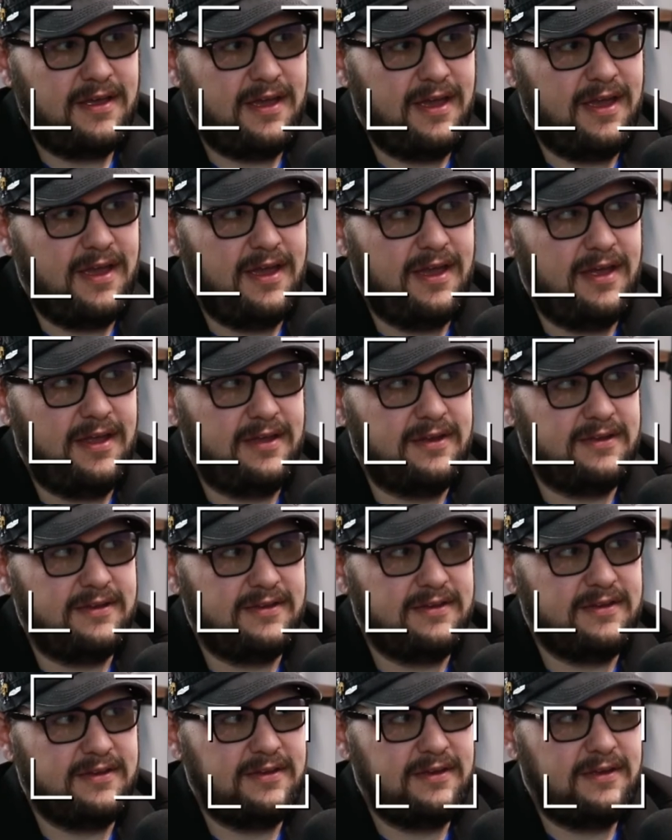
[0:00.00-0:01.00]

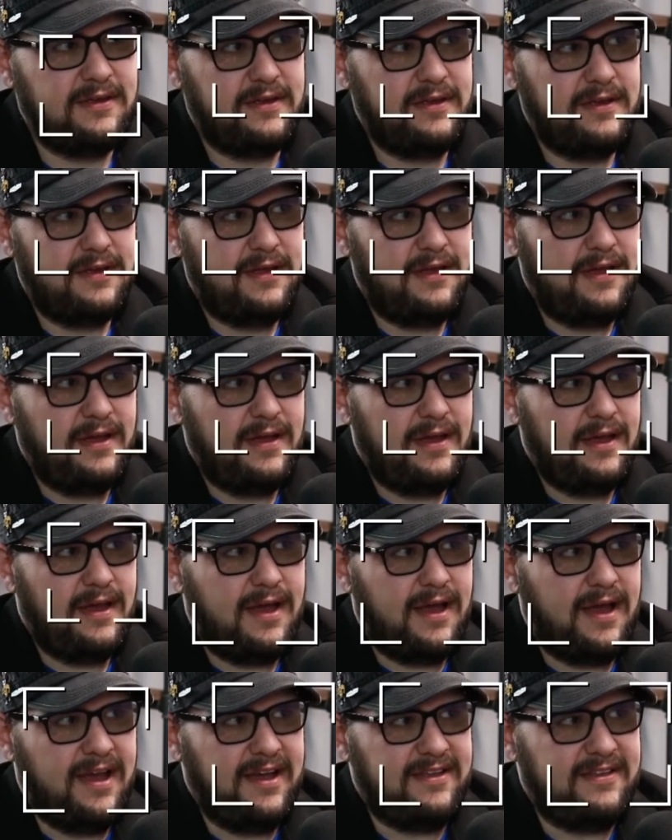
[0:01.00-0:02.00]
and
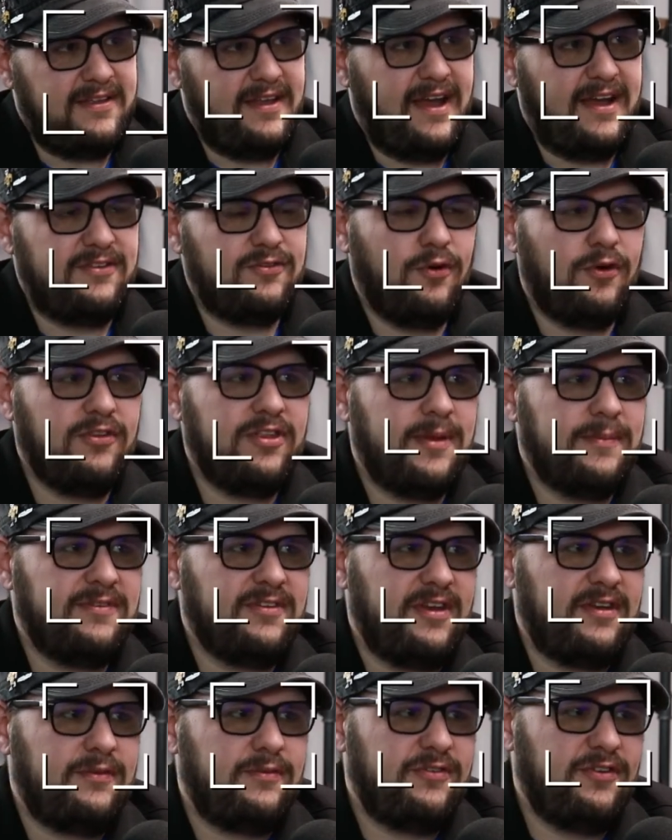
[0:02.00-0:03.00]
I told them, it's
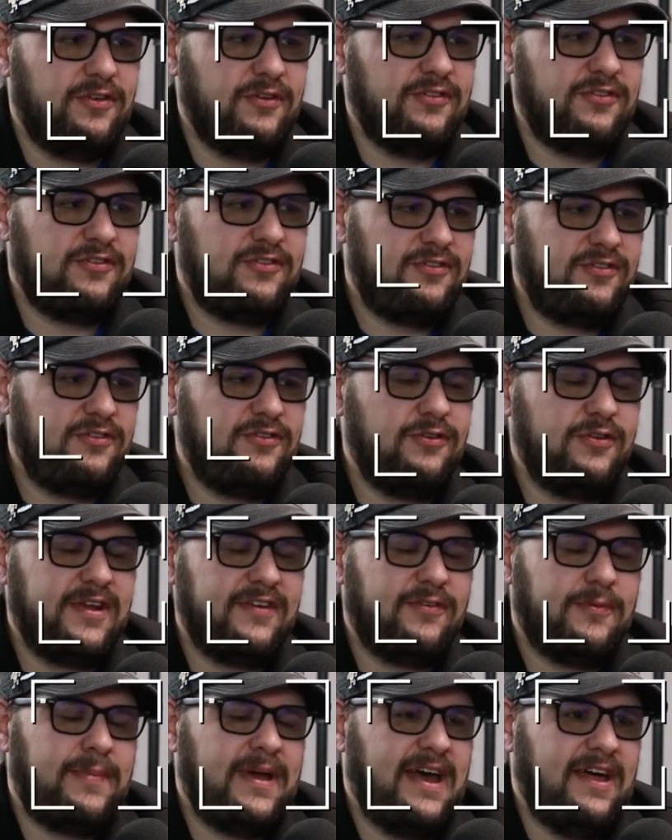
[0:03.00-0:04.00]
like, so there's two
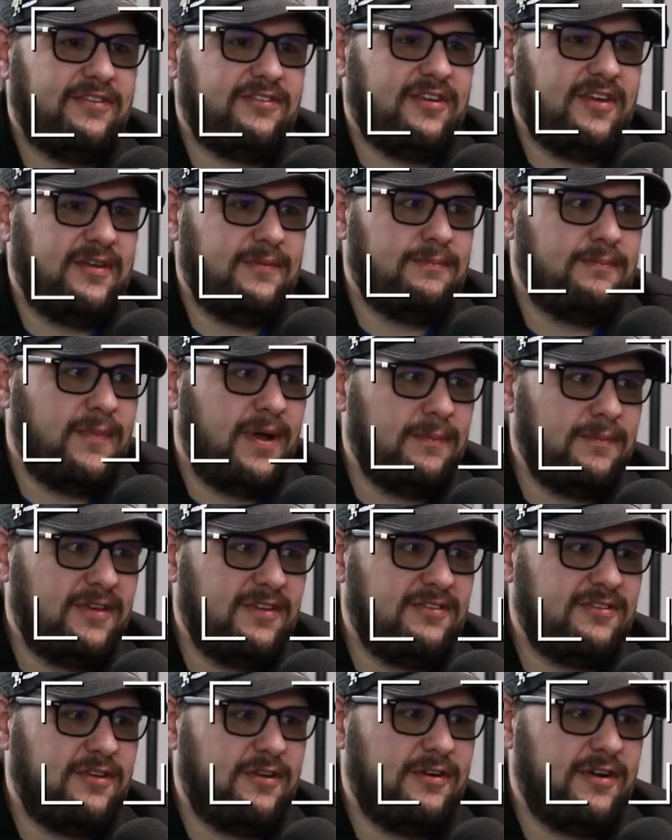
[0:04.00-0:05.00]
different paths I'm
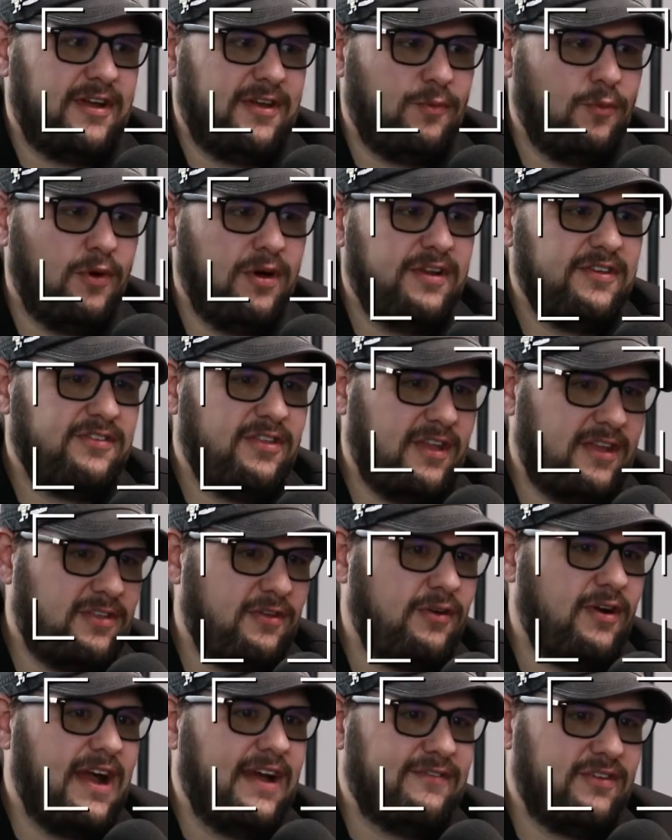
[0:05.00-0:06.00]
considering. One is like
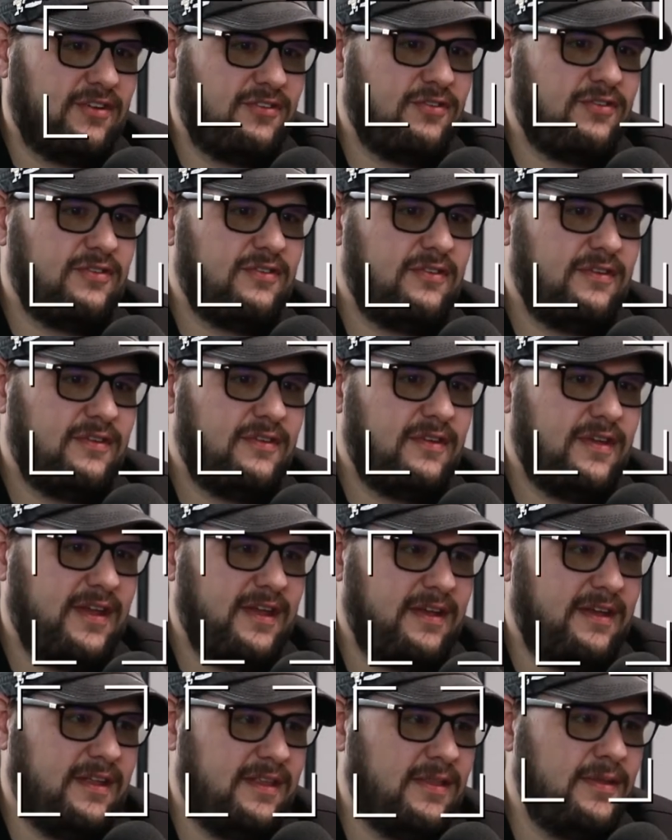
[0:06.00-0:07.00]
the graphics,
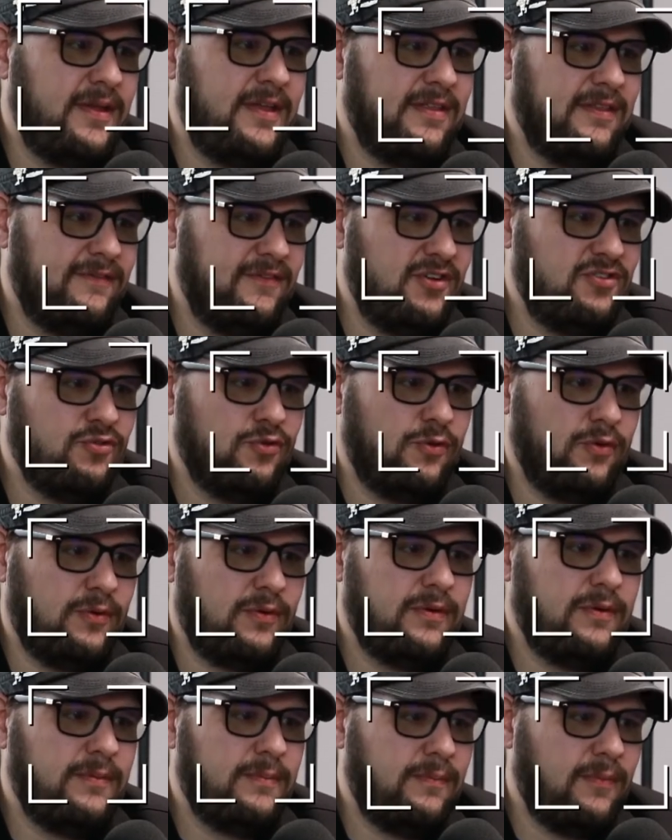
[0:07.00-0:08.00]
like in the
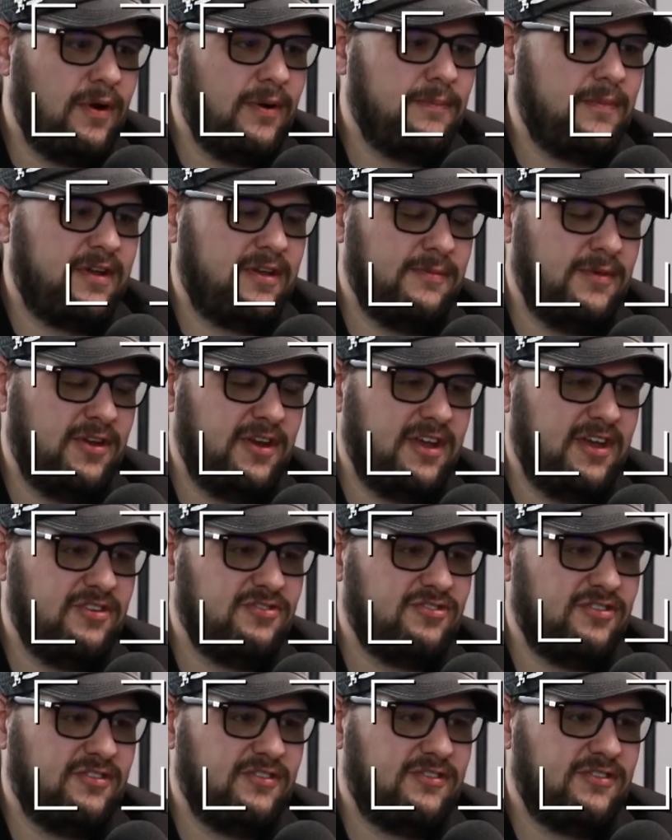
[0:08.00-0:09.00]
visual
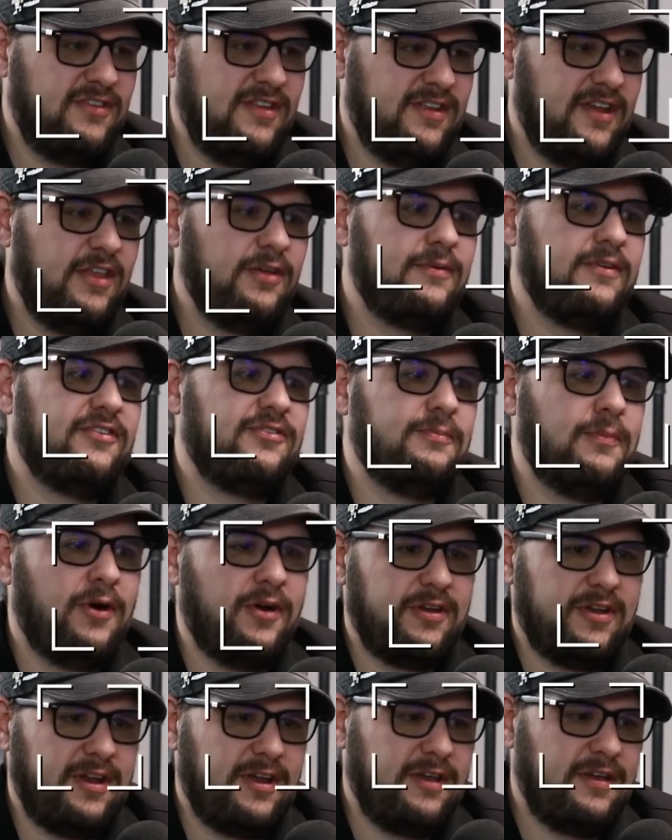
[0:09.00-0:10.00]
communications. And the other one is
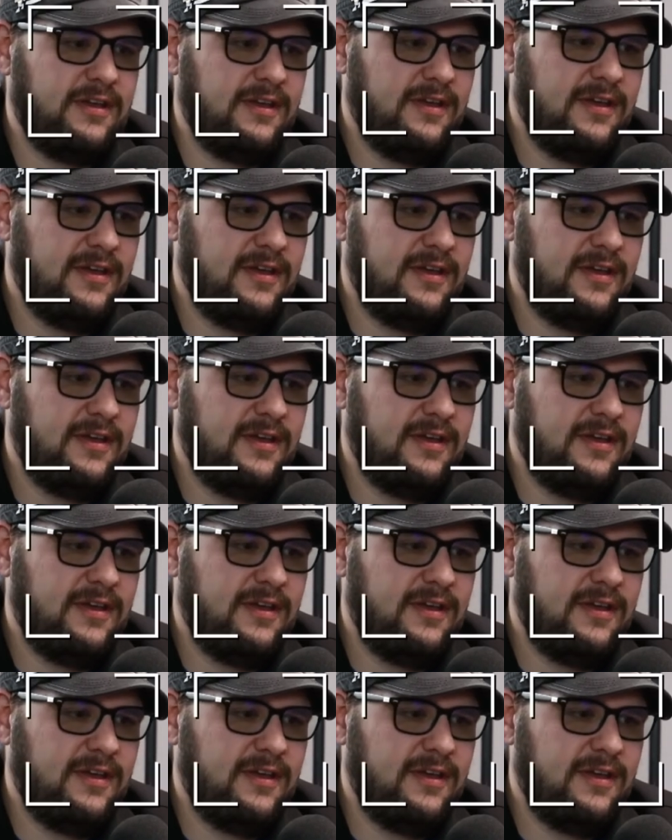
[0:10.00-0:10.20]
marketing.